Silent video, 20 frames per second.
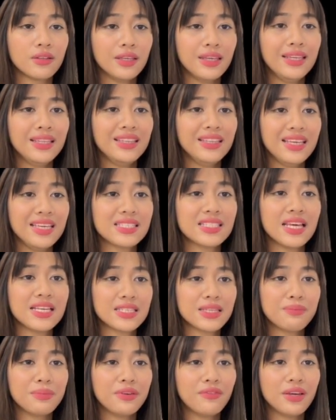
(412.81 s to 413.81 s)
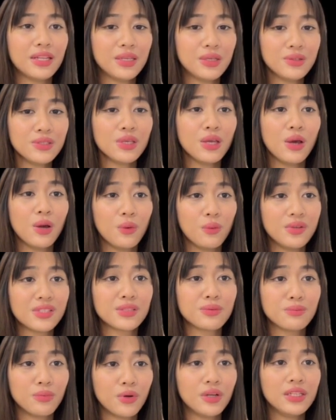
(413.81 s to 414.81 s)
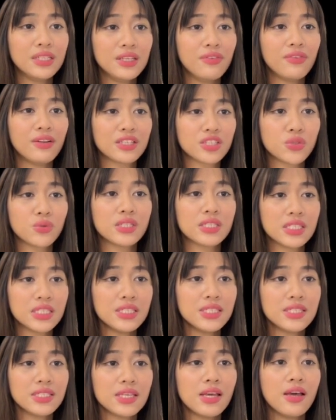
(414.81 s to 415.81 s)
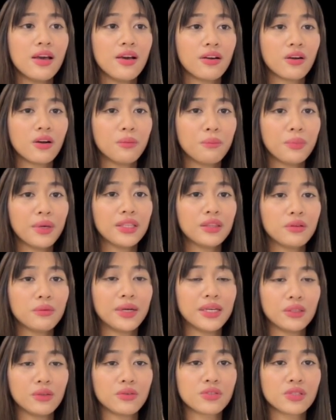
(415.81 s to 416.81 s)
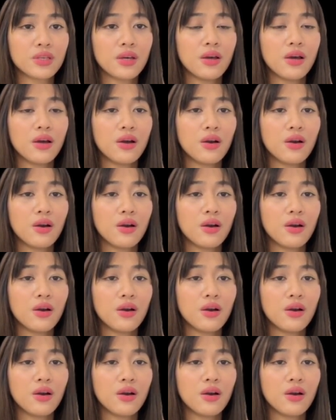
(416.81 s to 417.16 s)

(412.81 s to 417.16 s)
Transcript: in its SEP values with smaller fluctuations compared to MyNews,